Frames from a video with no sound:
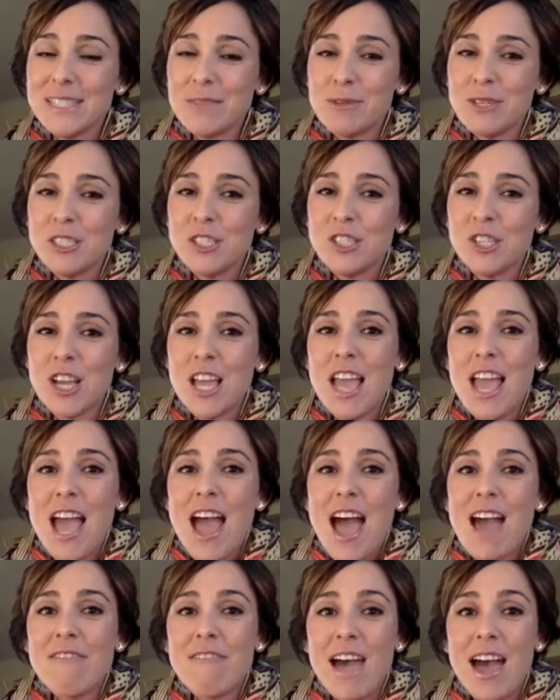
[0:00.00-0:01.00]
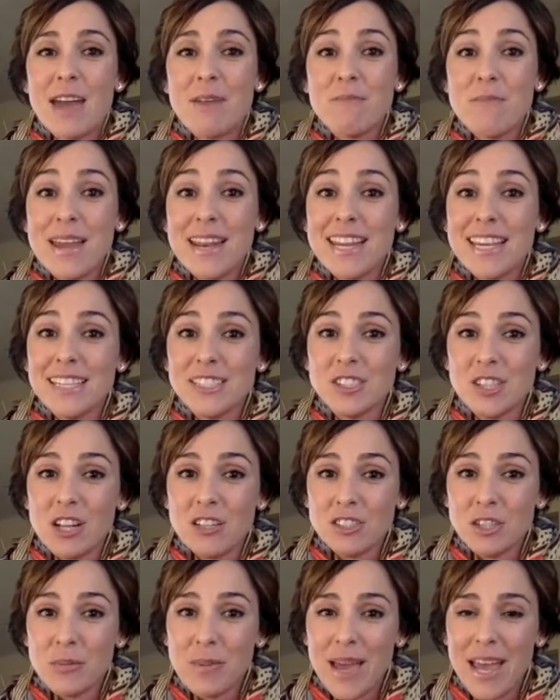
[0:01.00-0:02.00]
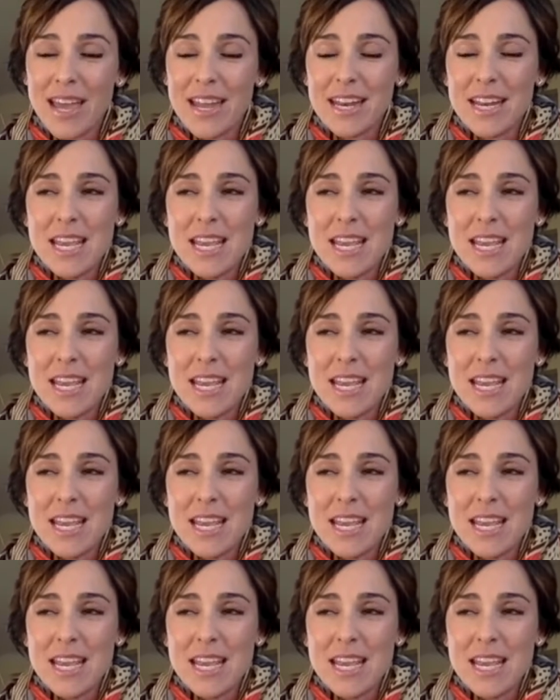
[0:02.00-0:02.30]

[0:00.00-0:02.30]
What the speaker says: which I've had many shelter pet,